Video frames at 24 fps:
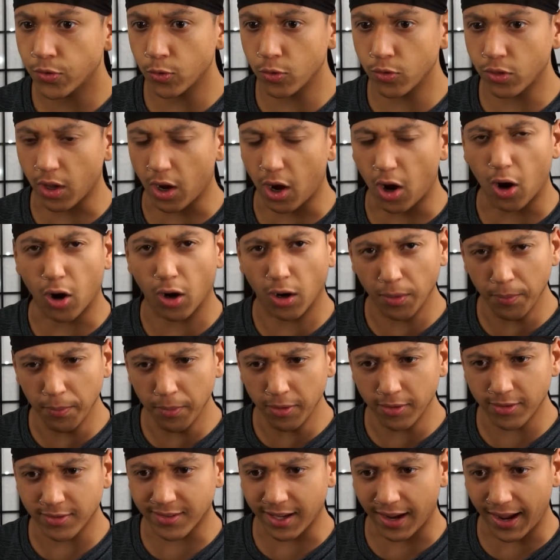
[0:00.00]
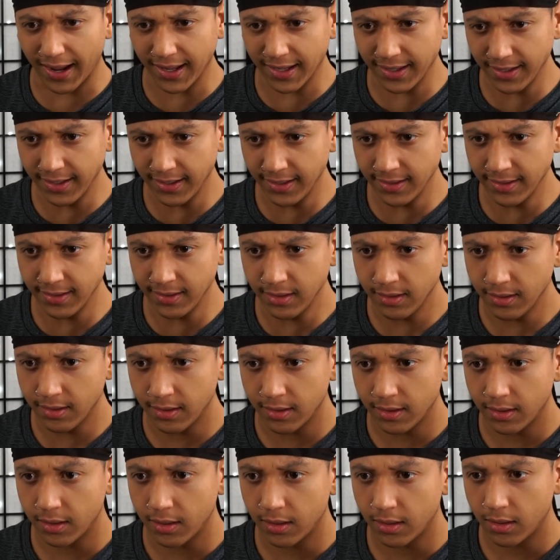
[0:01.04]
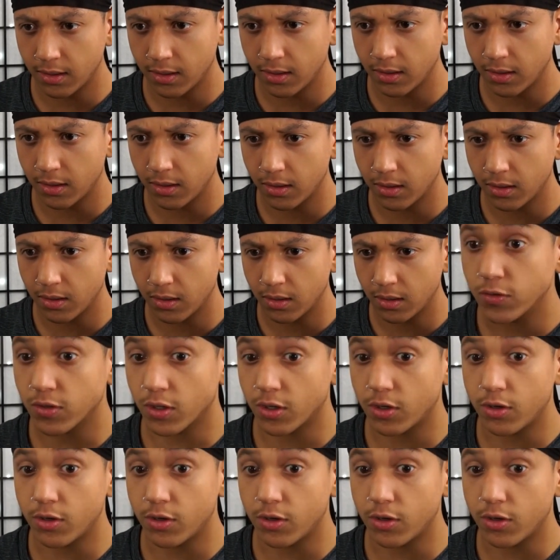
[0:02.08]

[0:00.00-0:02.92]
Through the armored Titan? There's